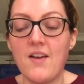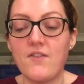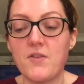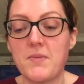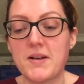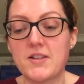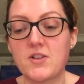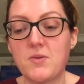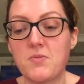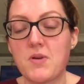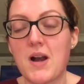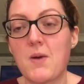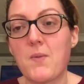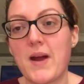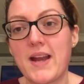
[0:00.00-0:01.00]
For my supper
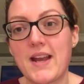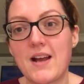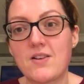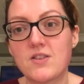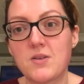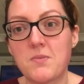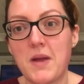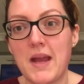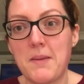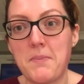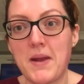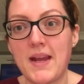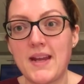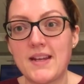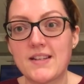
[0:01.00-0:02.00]
I weighed out some
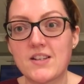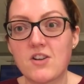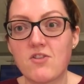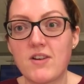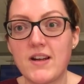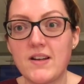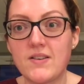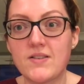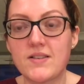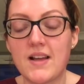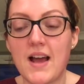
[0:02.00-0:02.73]
Hippies crisps.